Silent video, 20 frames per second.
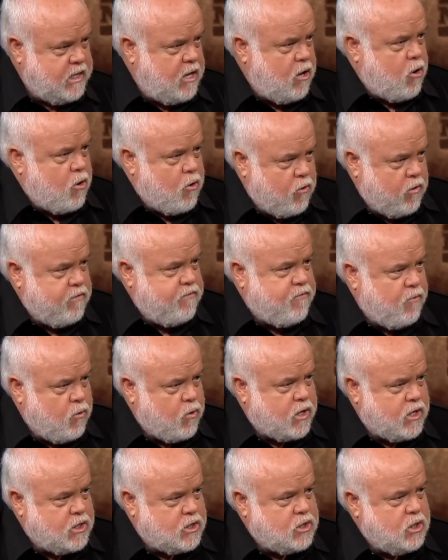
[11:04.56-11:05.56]
in the early
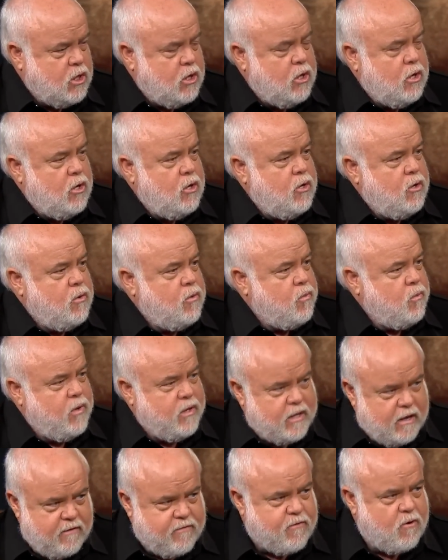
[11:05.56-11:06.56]
forties
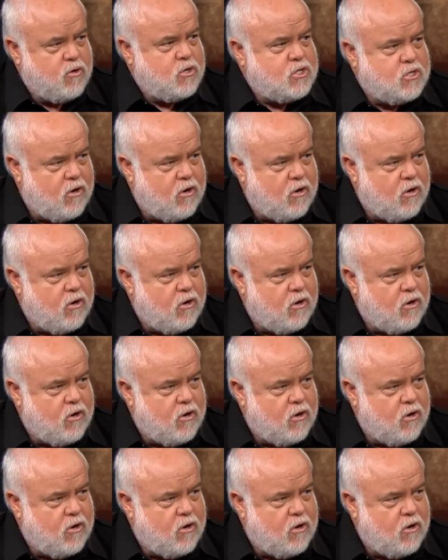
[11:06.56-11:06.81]
when they first